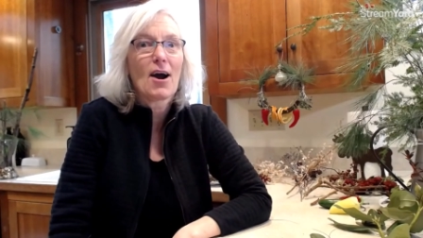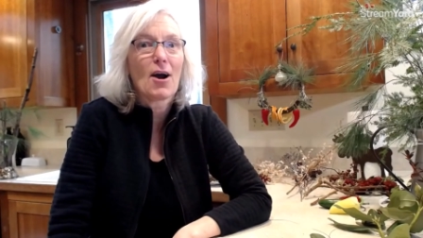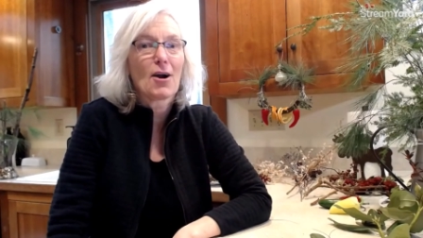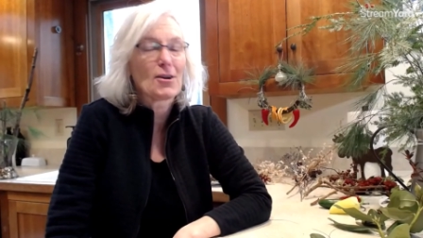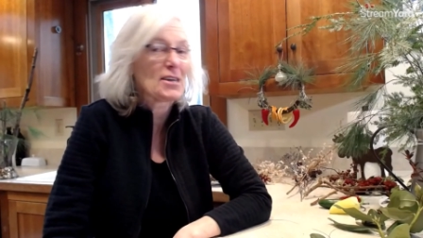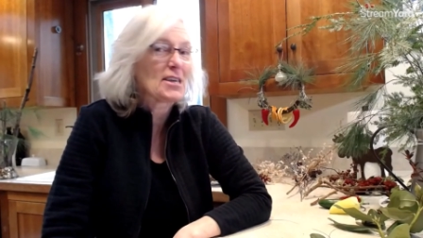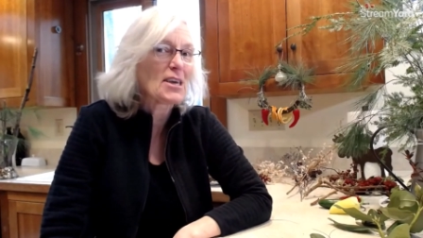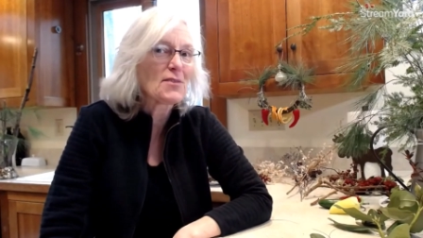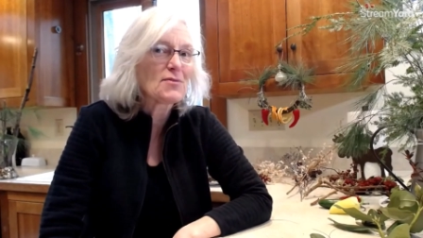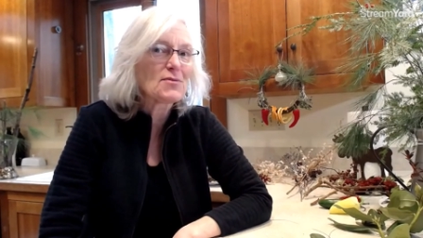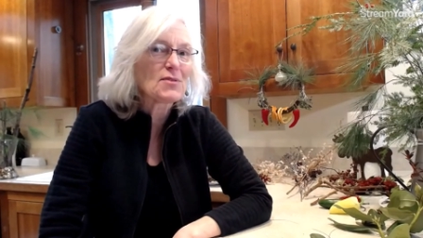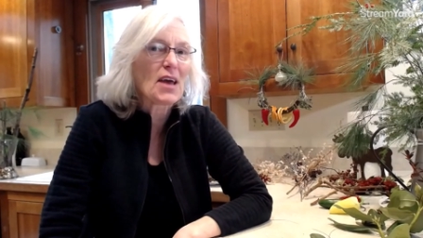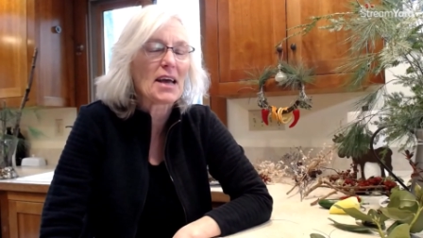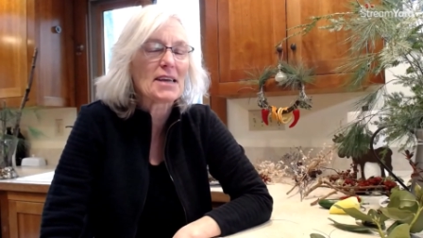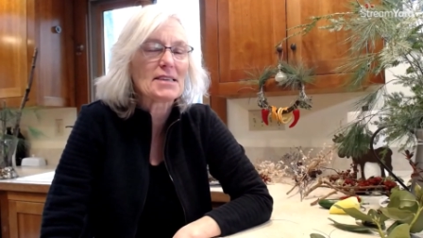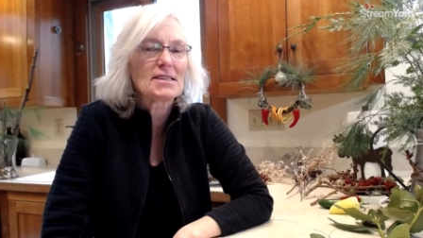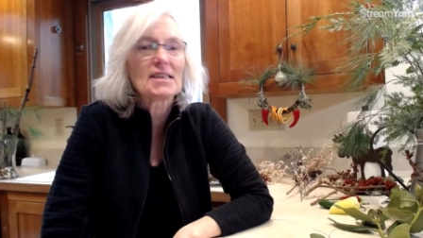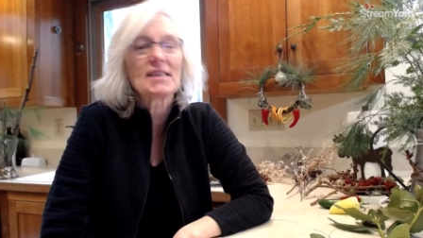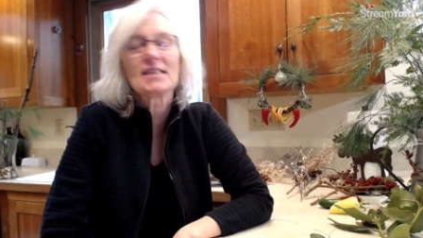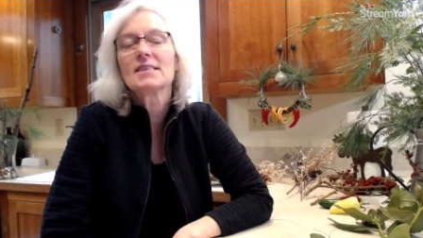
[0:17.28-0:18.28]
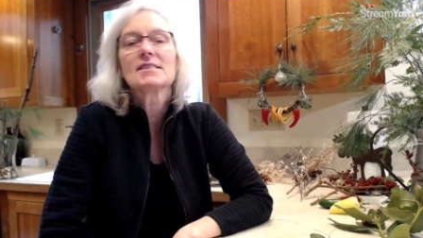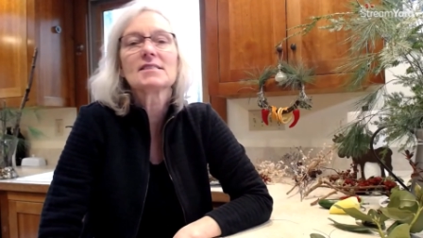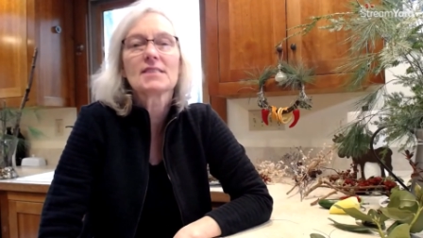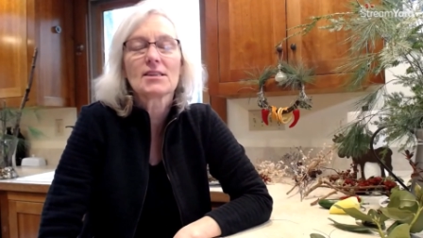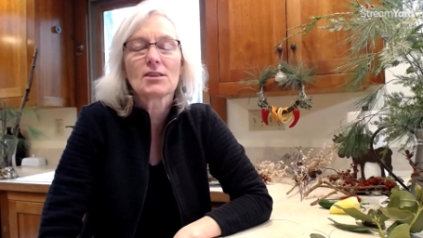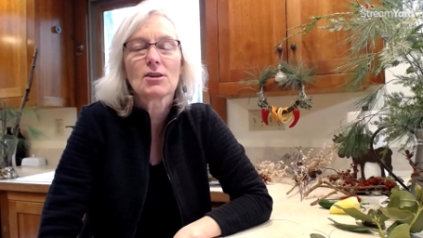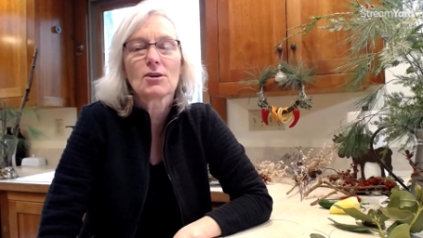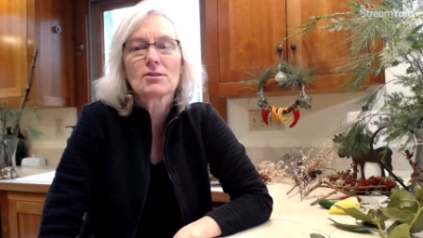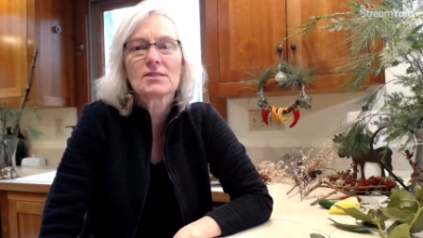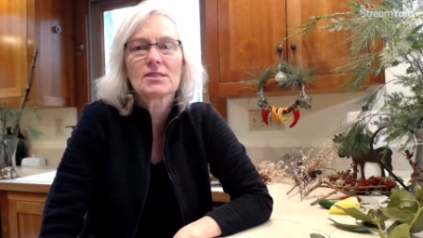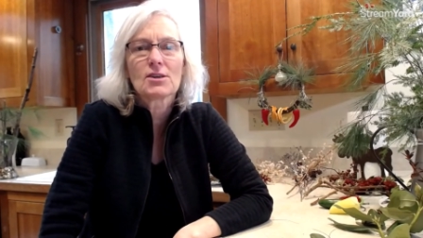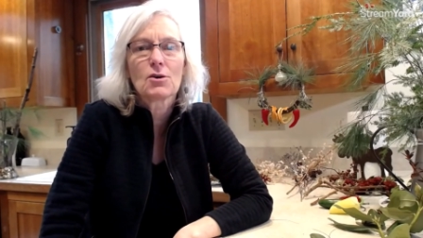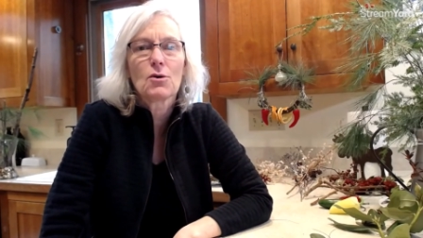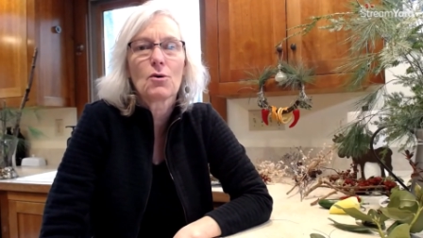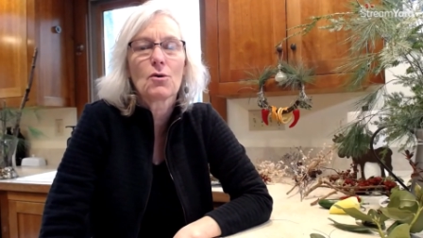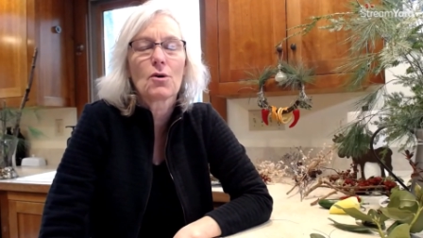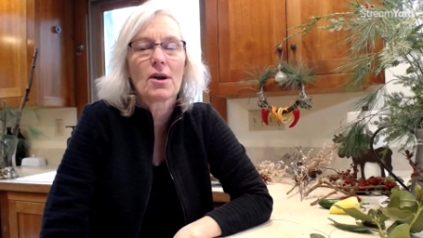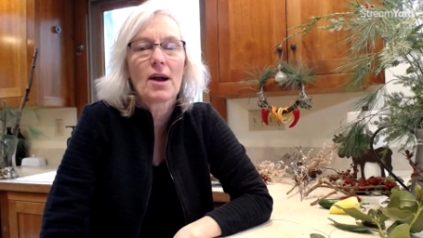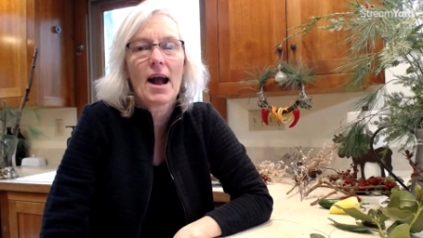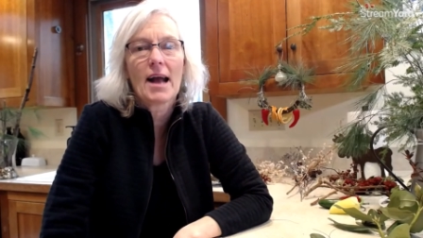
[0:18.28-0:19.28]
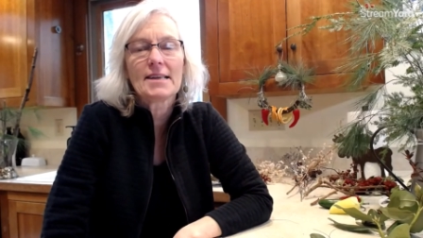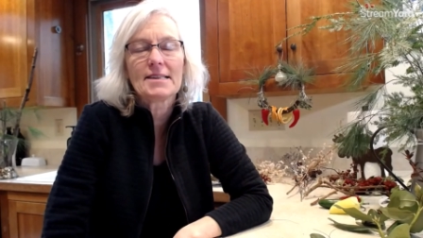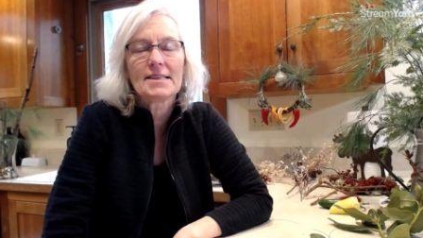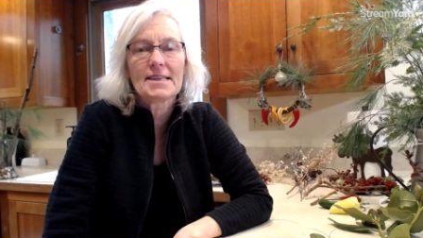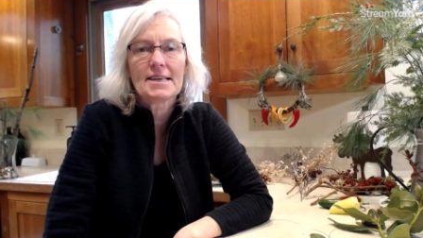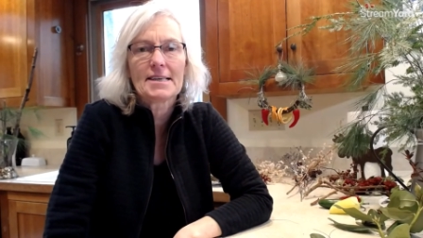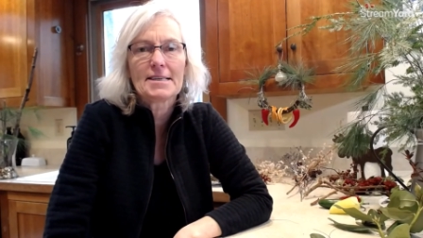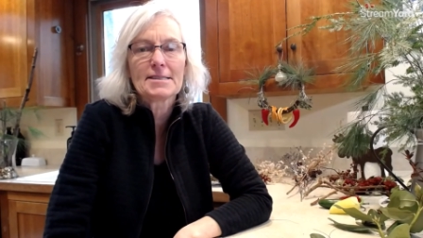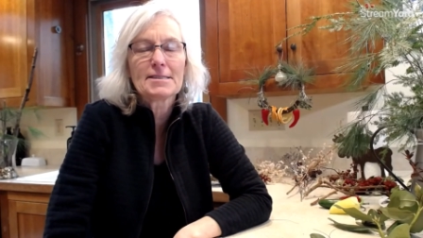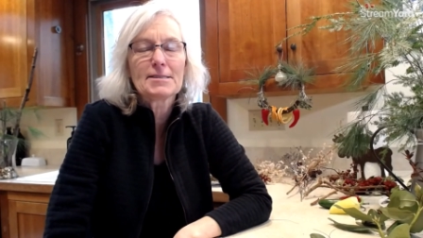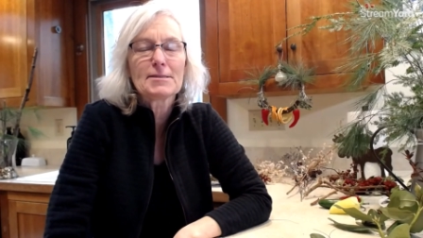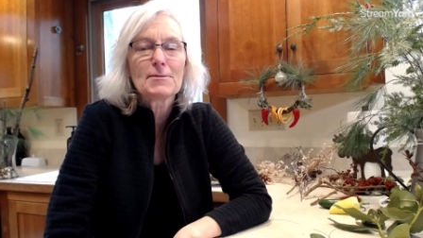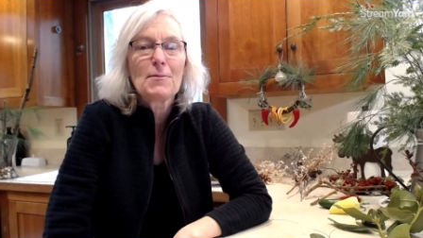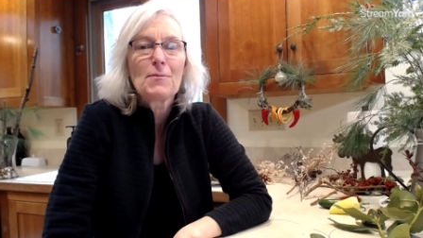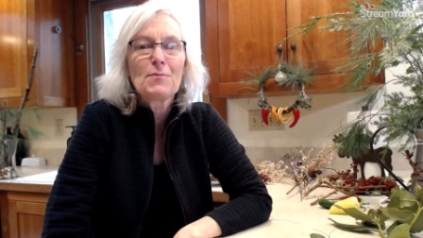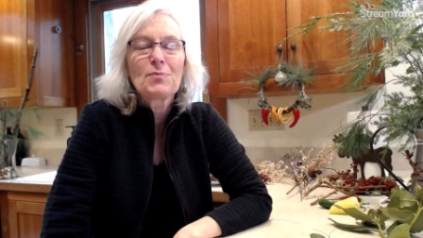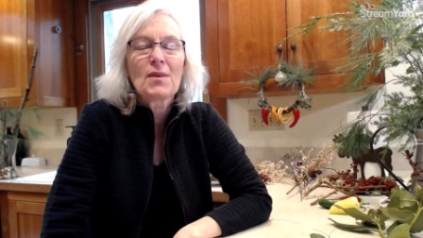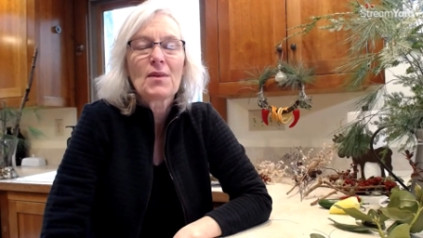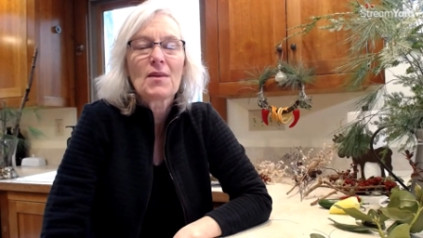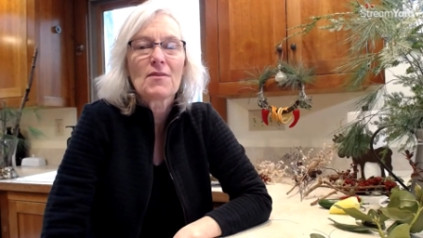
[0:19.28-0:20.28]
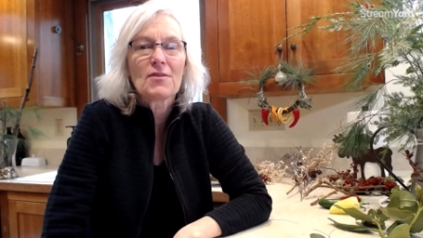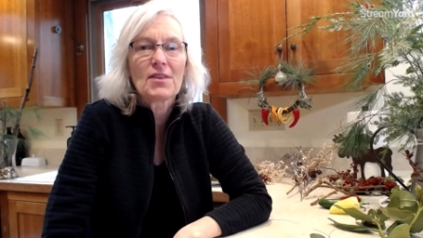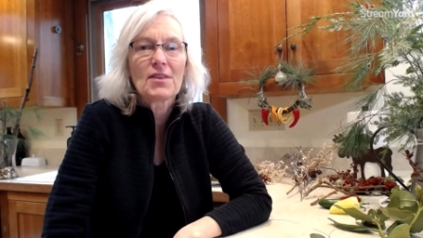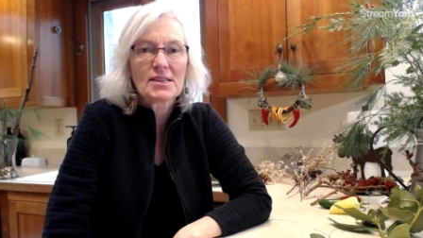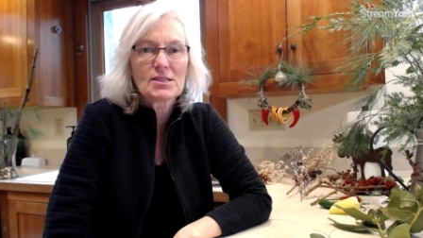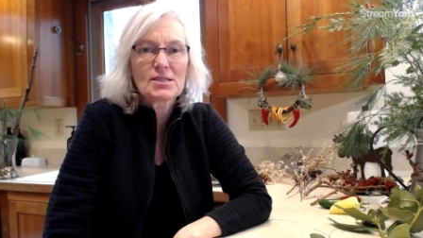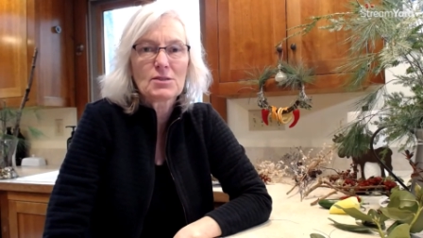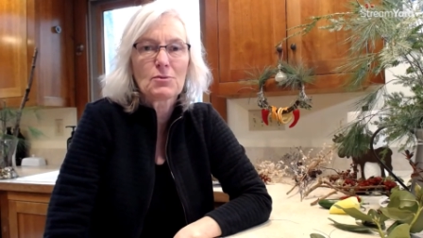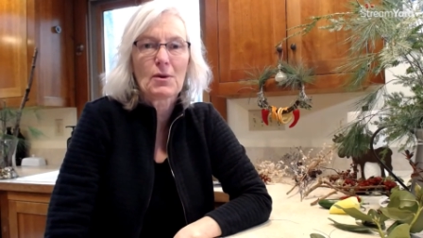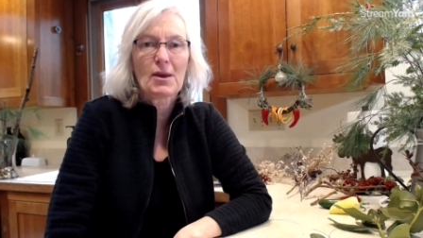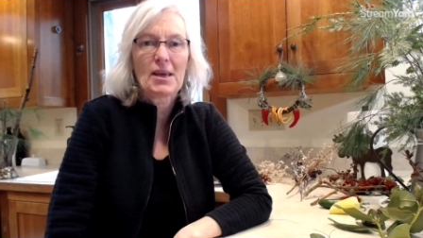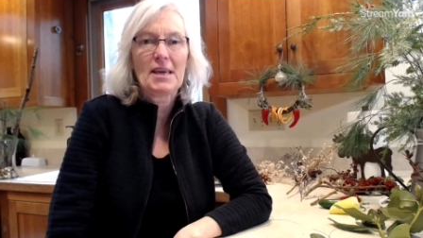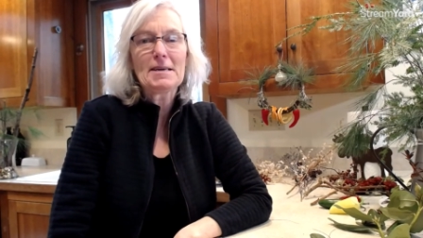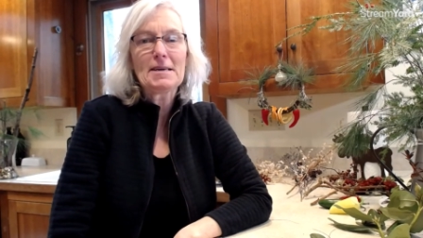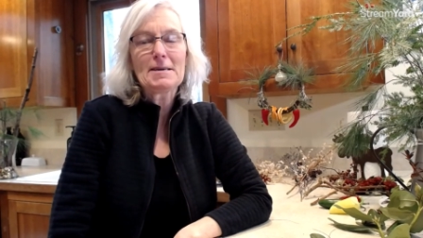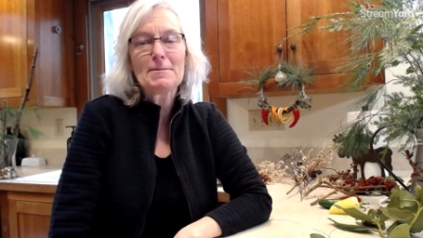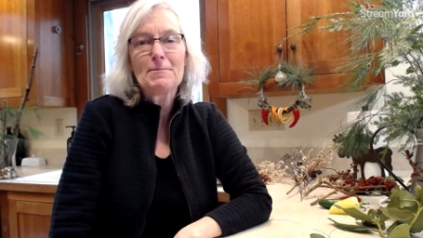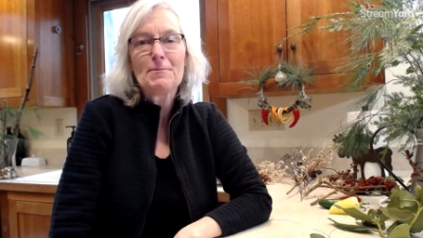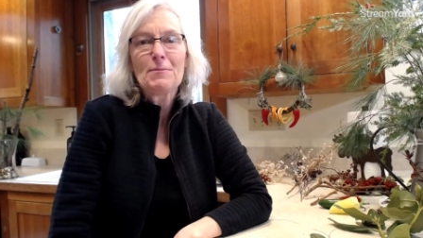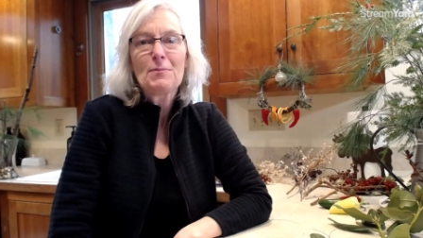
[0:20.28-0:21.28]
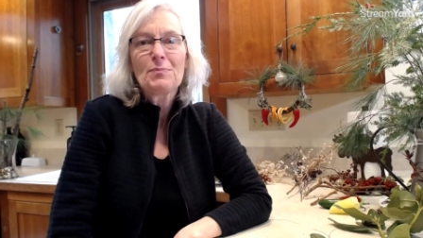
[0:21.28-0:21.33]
our gift ideas and our decor ideas this week,